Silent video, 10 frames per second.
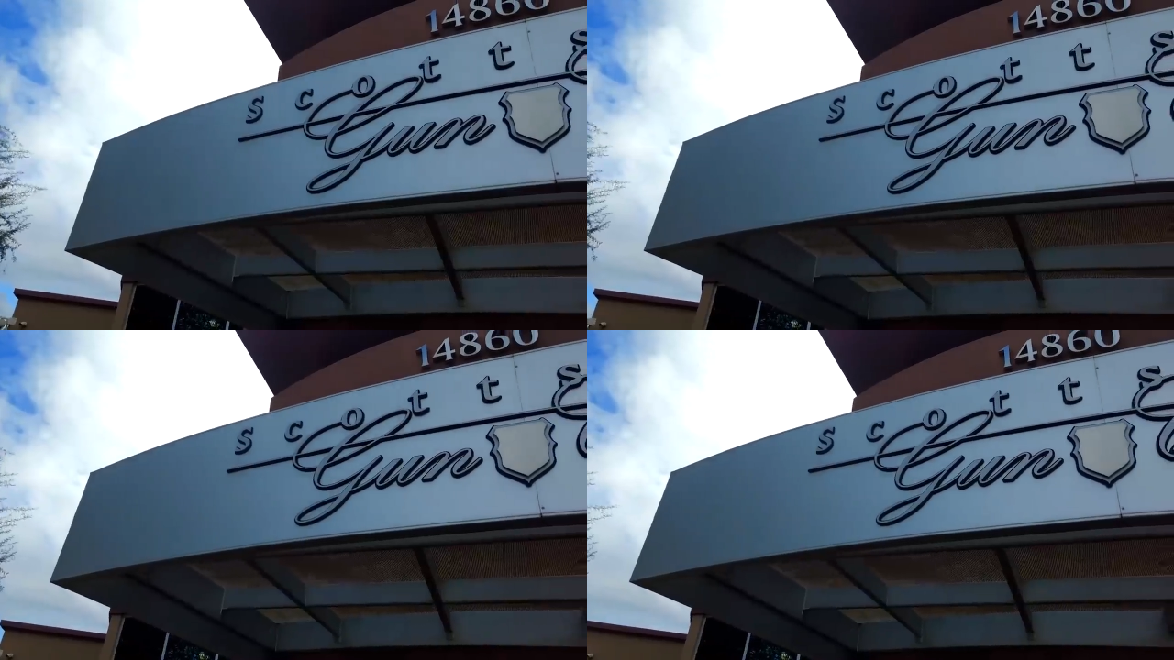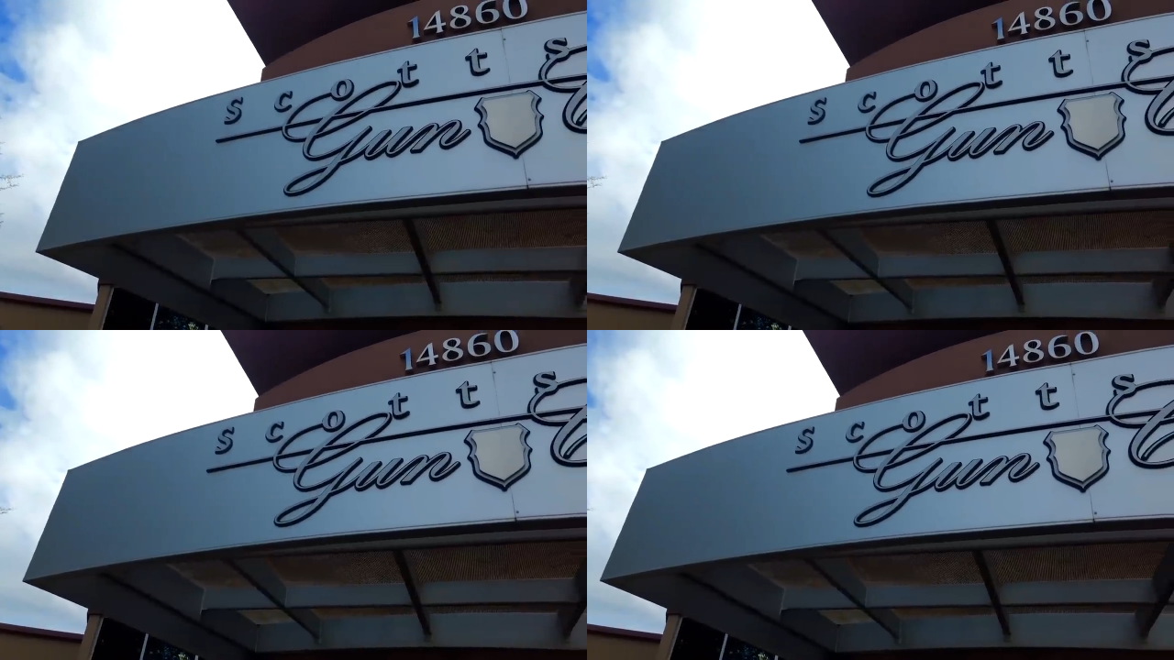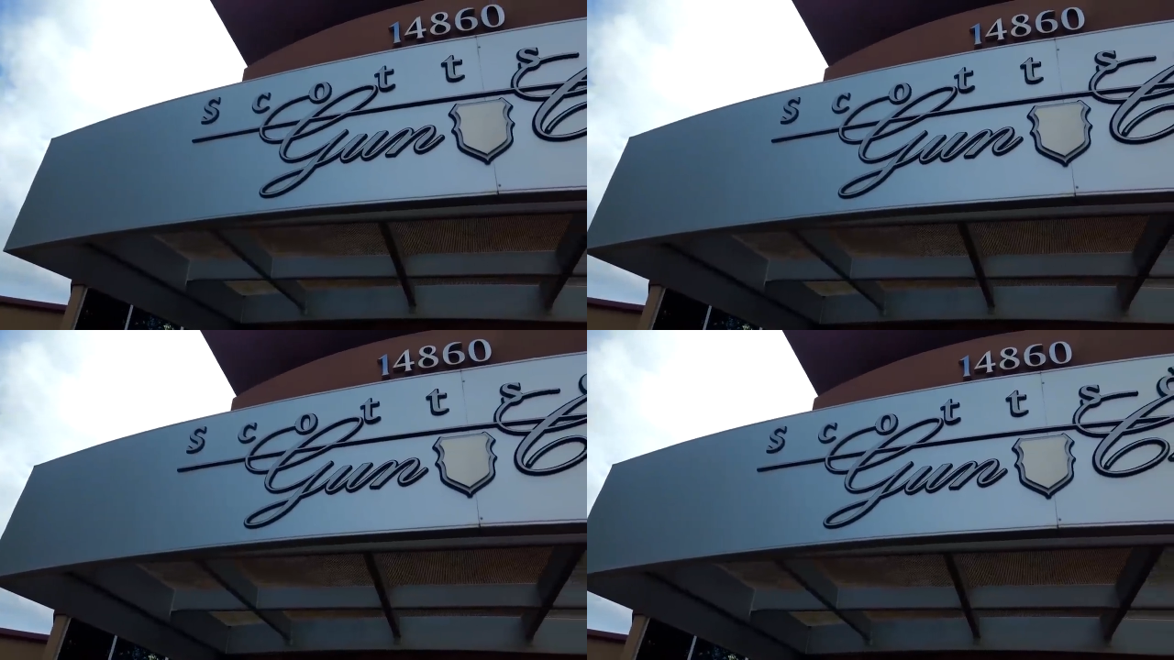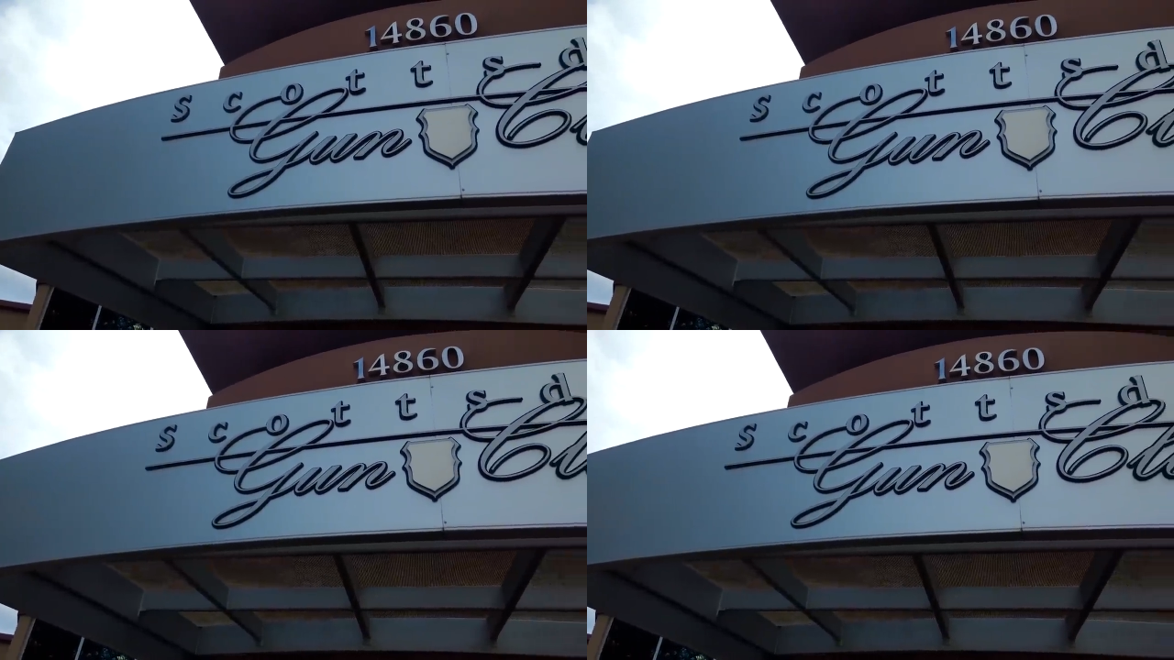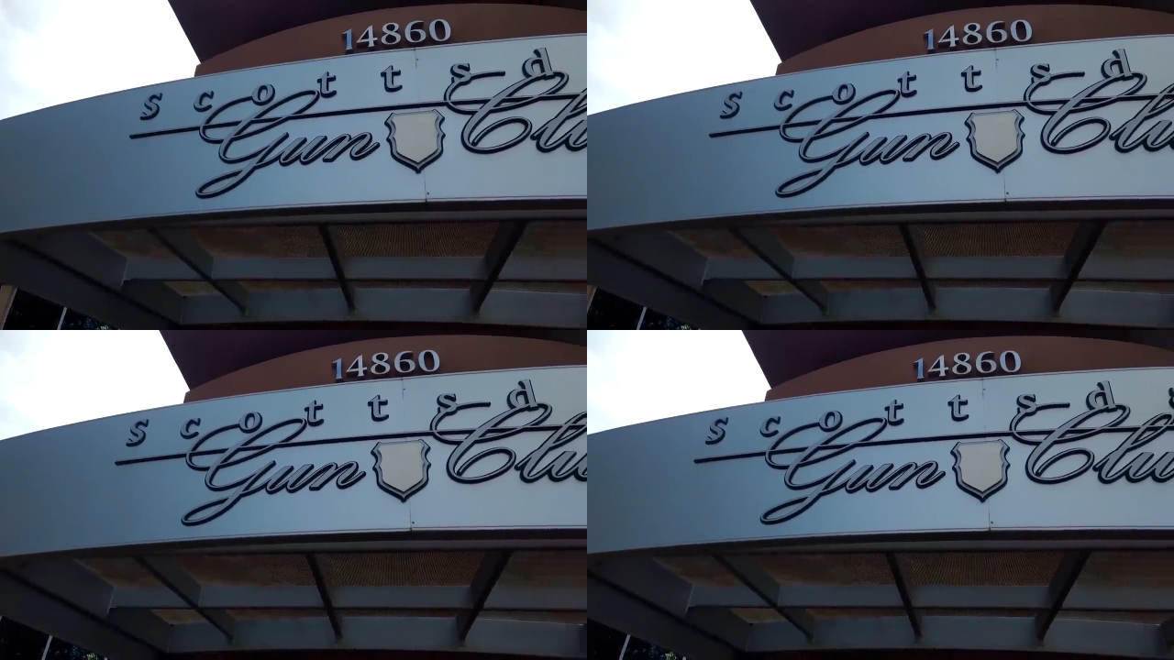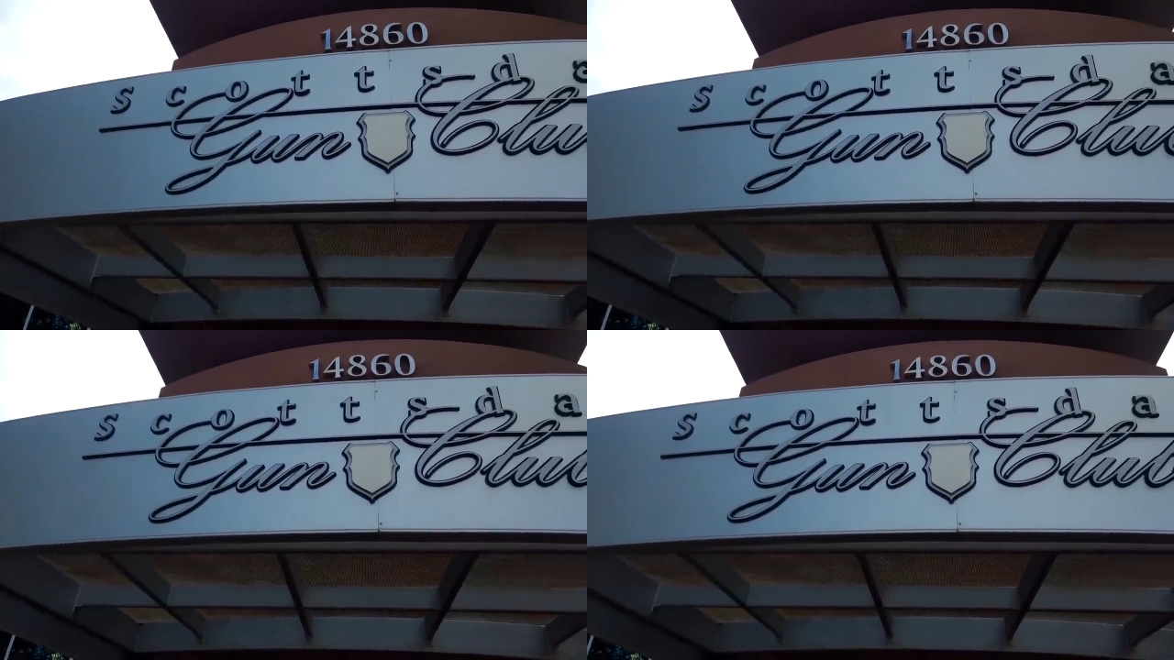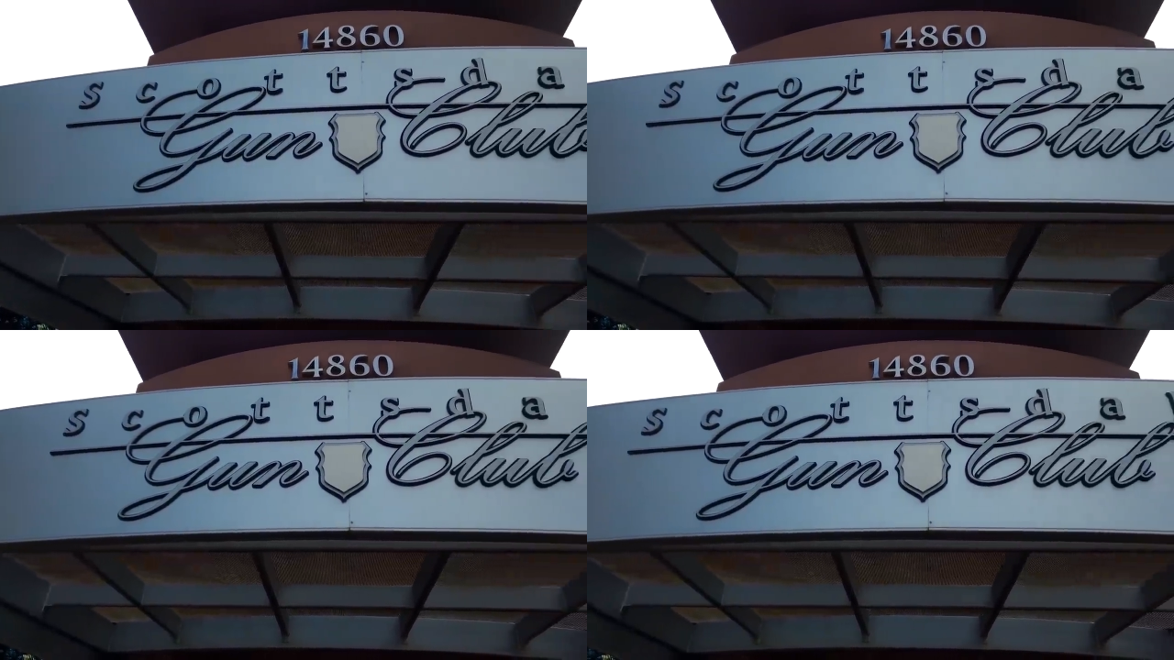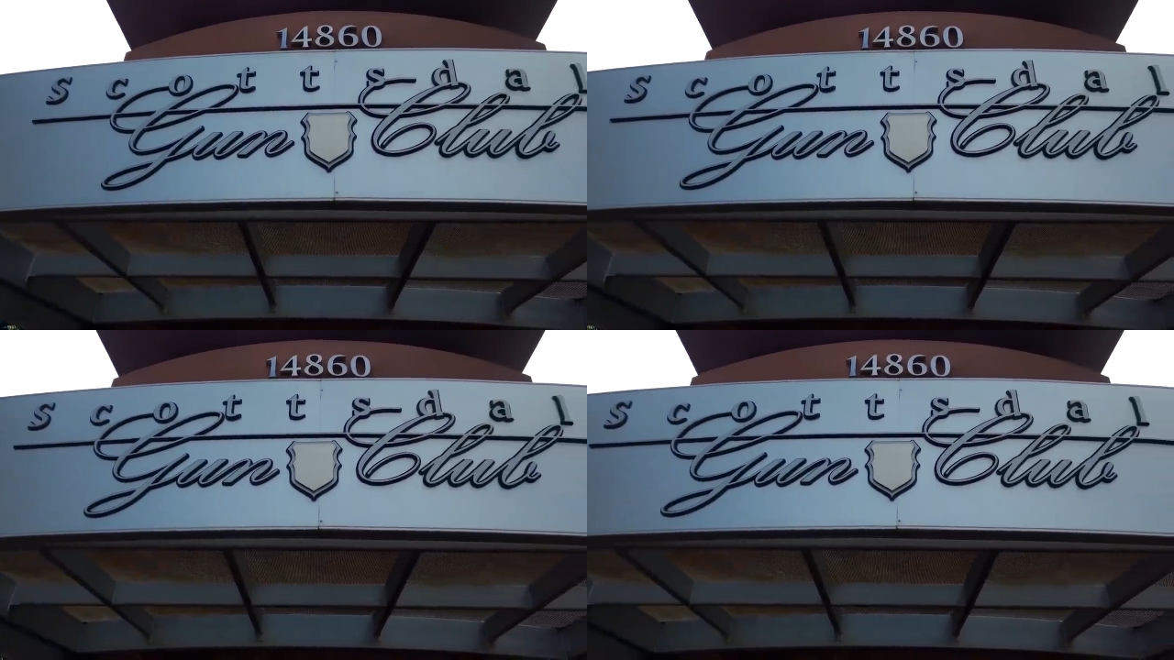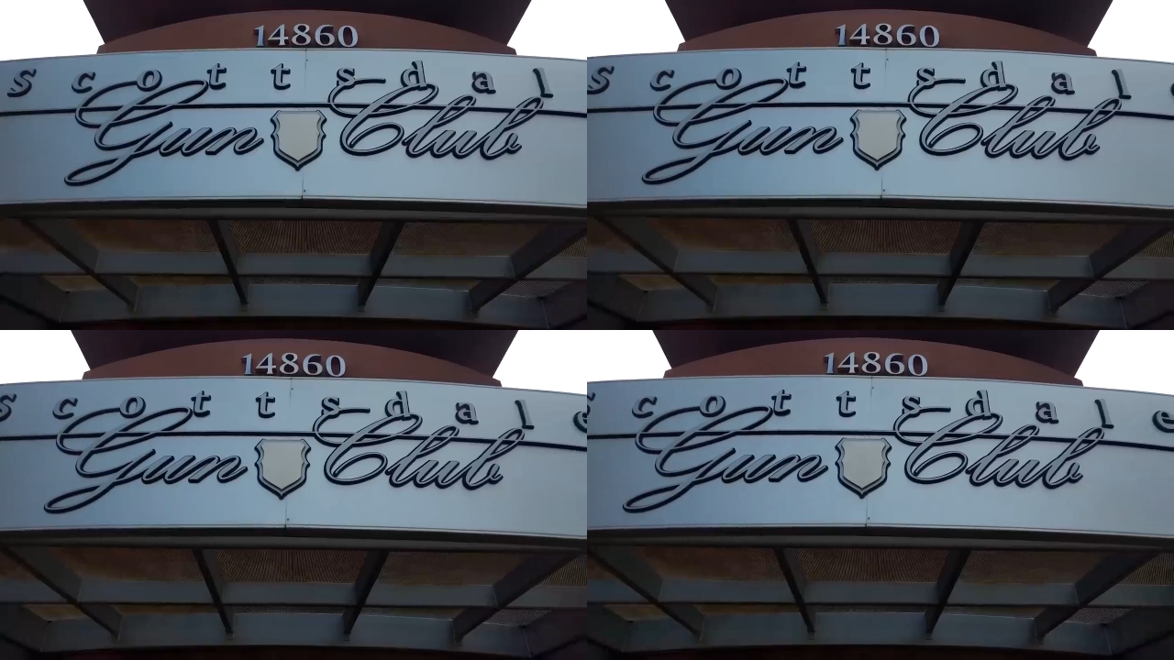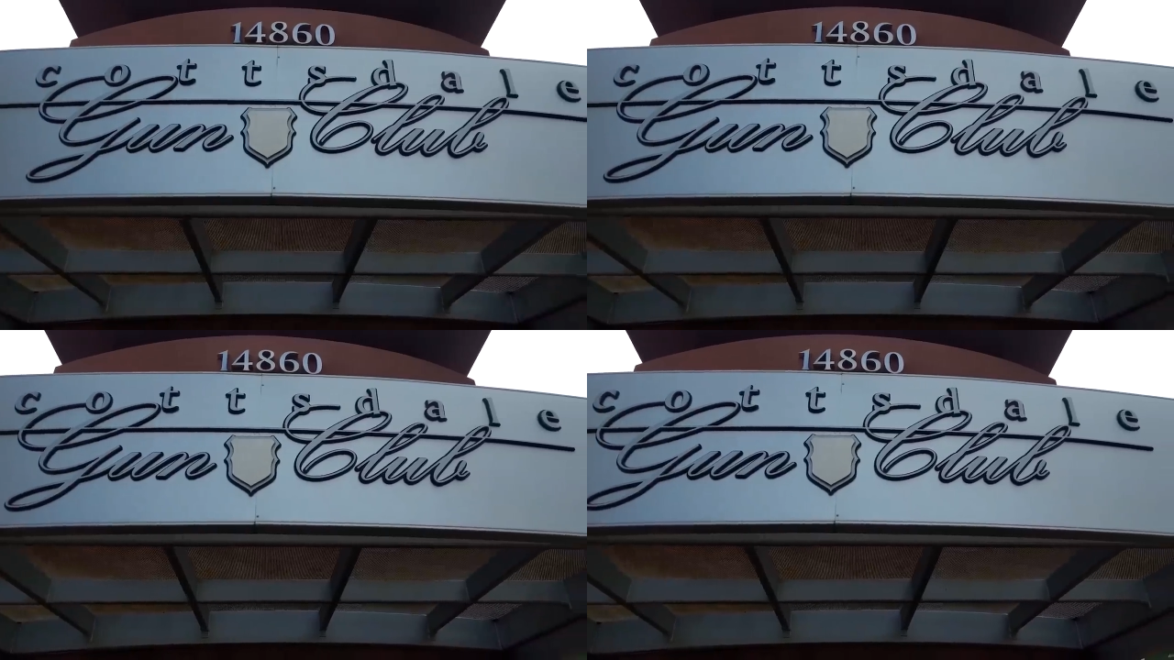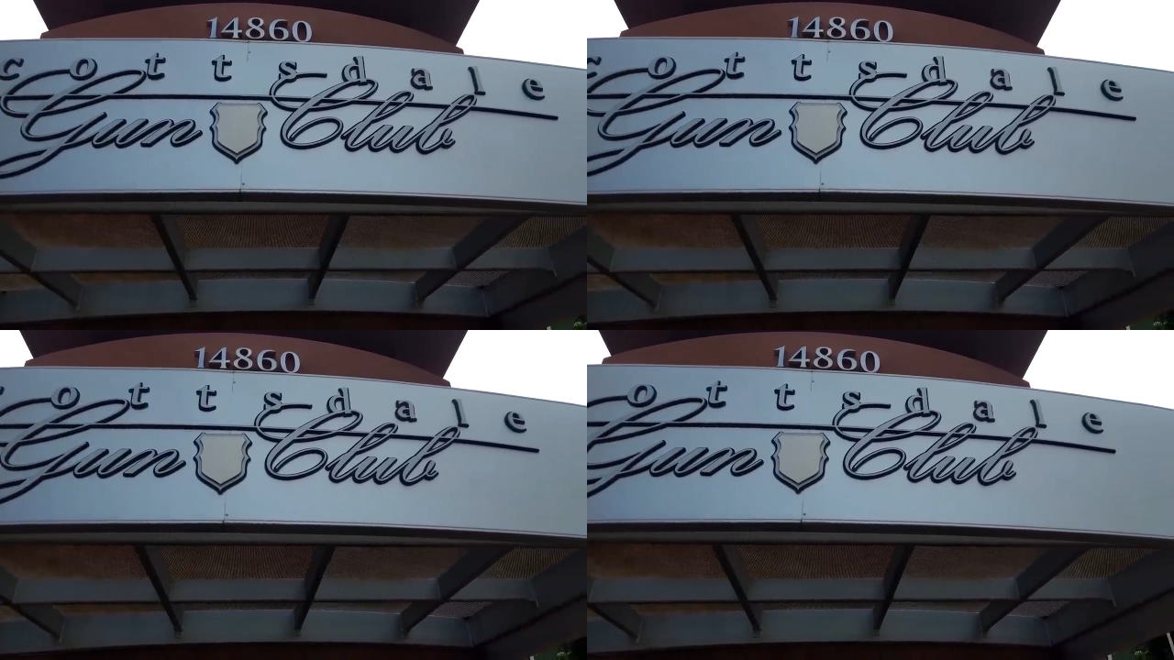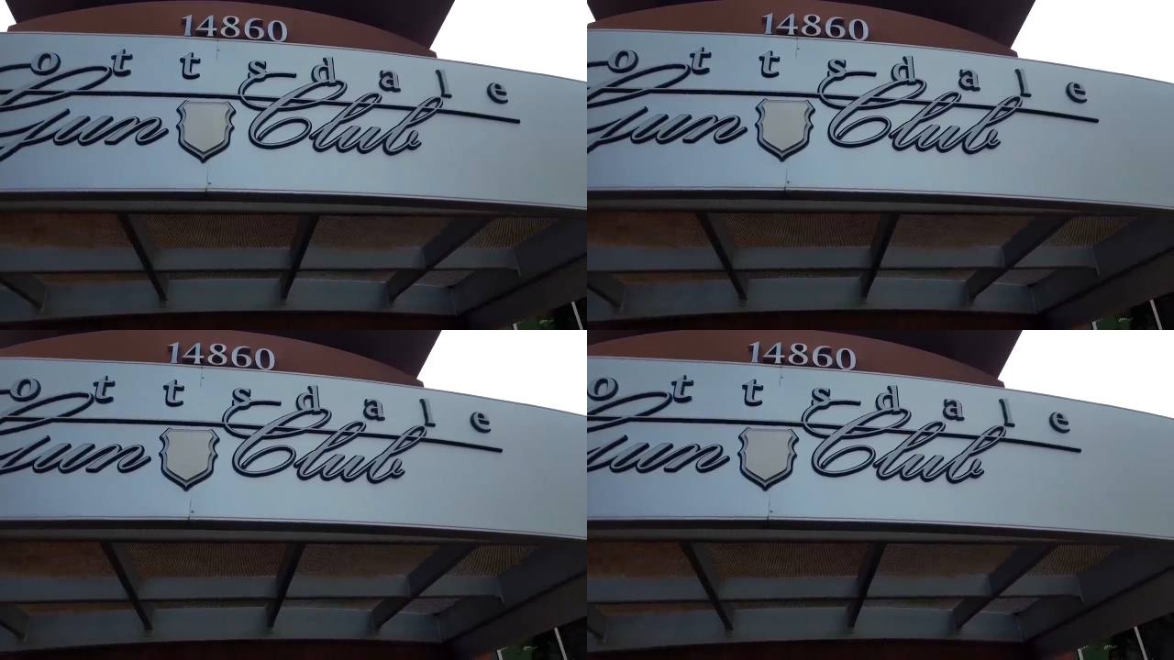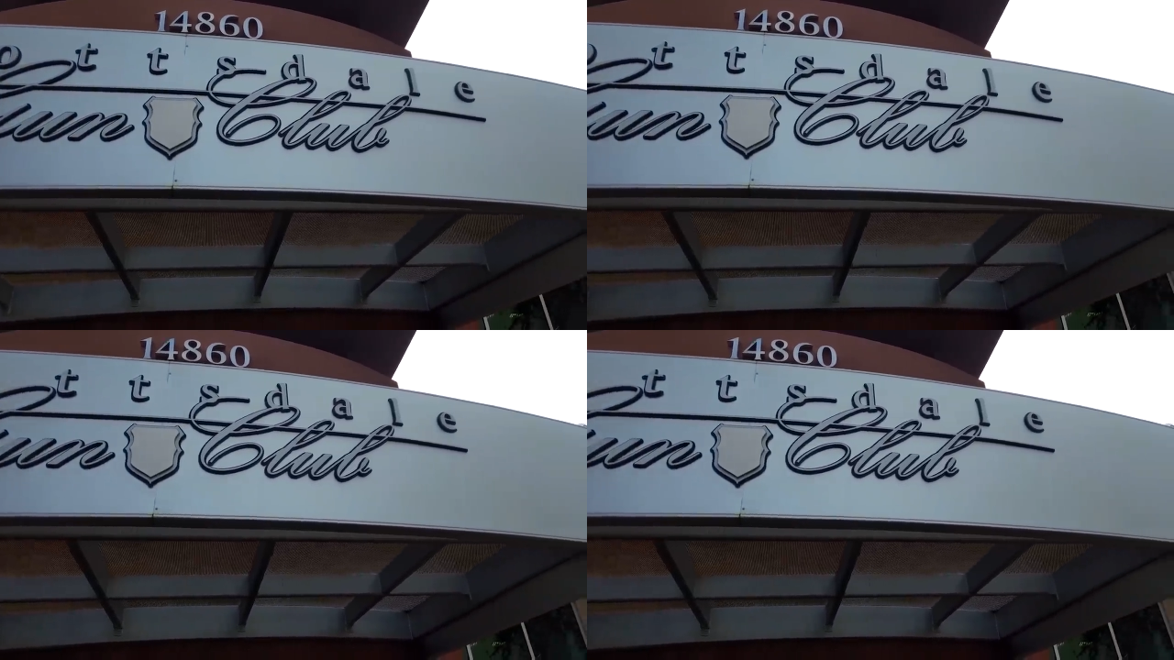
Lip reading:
[unreadable: no face in view]